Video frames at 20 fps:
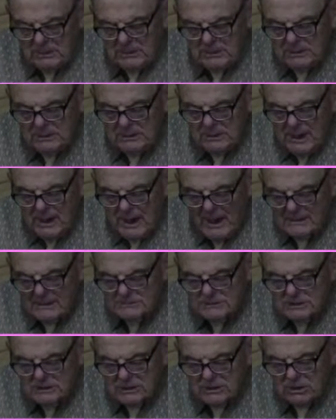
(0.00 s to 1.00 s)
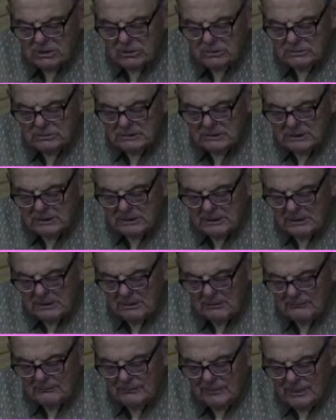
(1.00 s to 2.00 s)
He asking you to
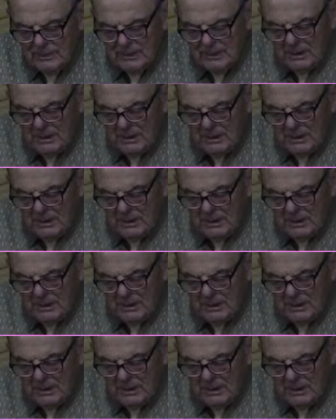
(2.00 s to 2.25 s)
give,